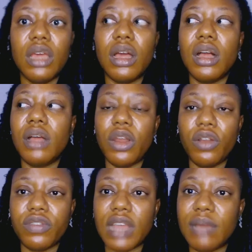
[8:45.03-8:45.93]
um, a
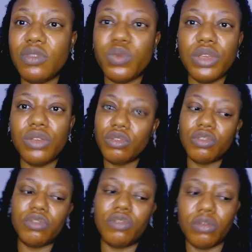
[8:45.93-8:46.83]
lot of times we
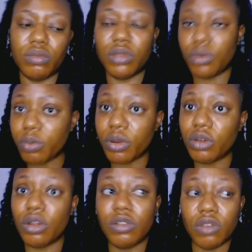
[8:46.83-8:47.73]
use the wrong
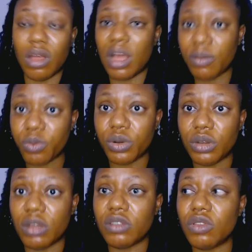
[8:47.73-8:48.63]
products or harmful products.